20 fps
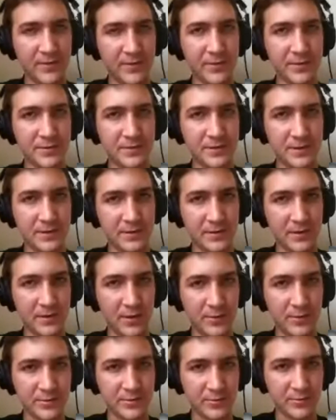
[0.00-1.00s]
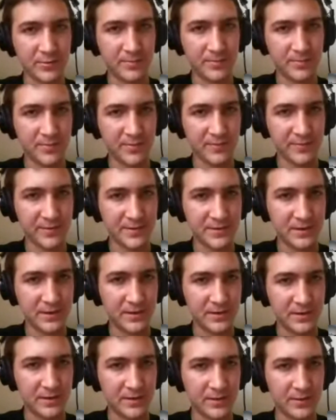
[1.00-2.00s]
you're using host group provision
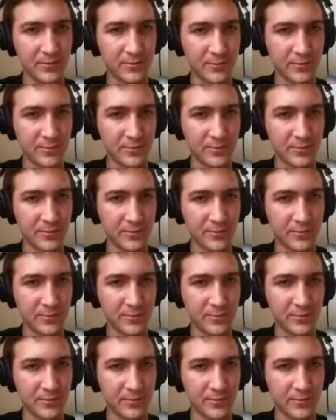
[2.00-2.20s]
in it